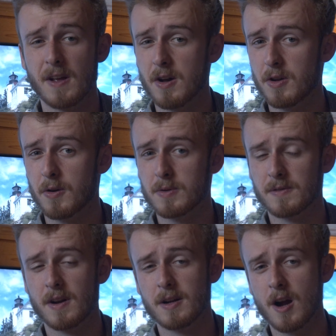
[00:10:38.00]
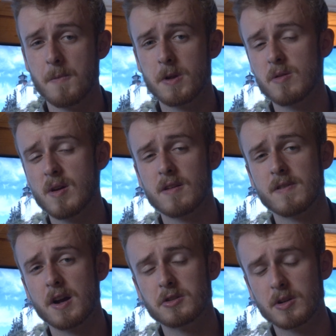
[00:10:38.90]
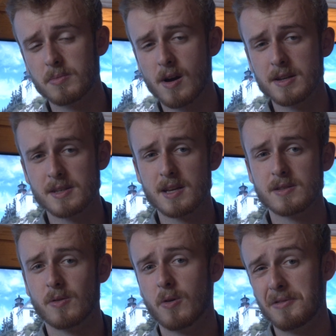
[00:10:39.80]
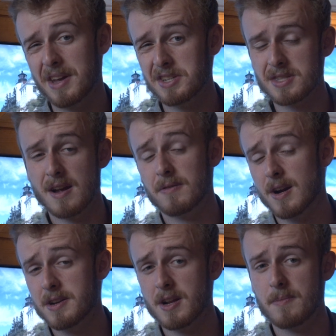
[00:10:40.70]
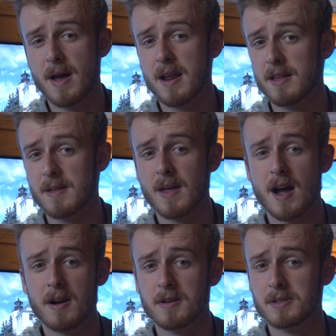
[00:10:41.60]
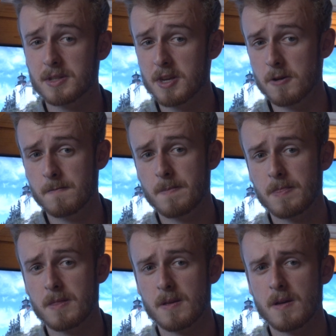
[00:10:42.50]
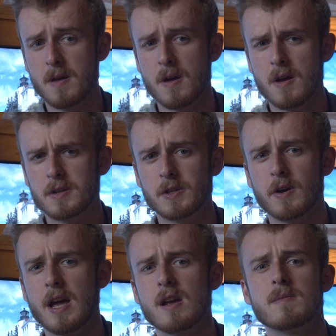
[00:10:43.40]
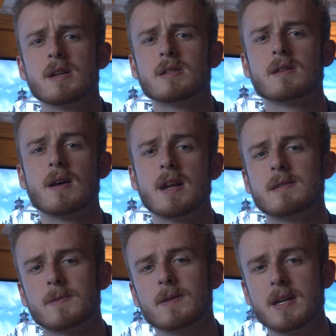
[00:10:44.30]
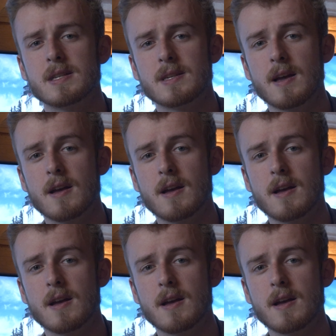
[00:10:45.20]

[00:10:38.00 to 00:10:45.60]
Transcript: failure was very common in the manufacturing process, or they just never ended up adding in the higher end S K U. So A M D's latest release